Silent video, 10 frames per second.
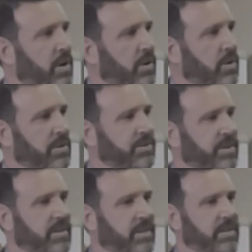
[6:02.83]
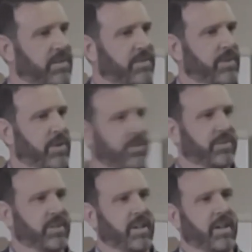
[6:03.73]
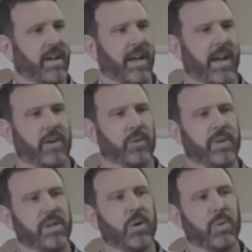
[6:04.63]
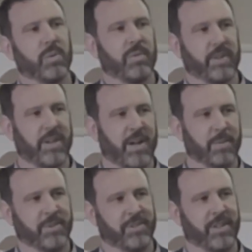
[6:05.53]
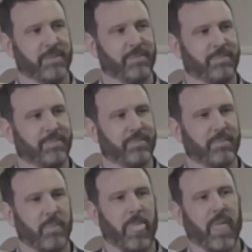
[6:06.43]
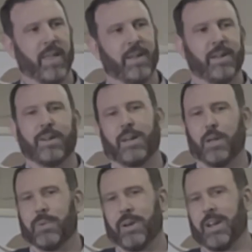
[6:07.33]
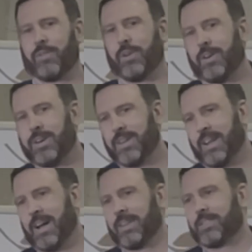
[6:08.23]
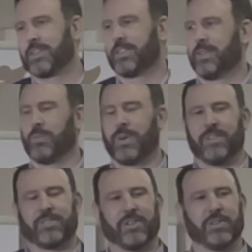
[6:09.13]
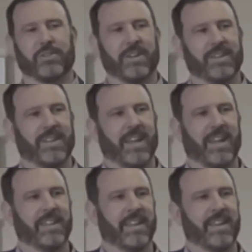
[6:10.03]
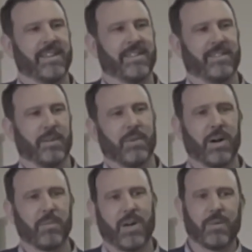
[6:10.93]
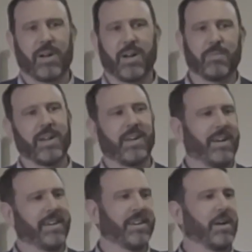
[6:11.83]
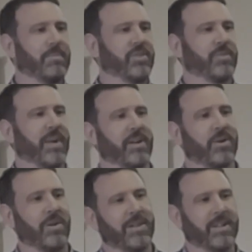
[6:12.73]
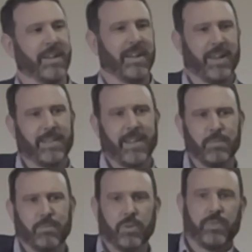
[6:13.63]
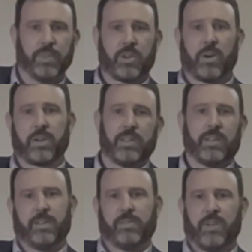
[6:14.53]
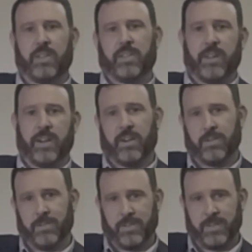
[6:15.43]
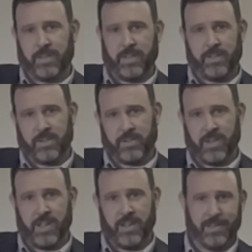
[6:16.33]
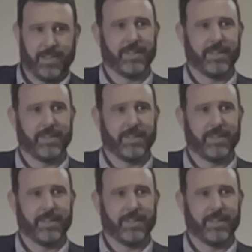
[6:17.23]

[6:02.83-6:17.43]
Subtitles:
our goals, folks, how do we know when we've accomplished it? Anybody ever talk to one of their children and they said, Mom, I accomplished my goal. And they moved the target in front of the arrow that they just shot,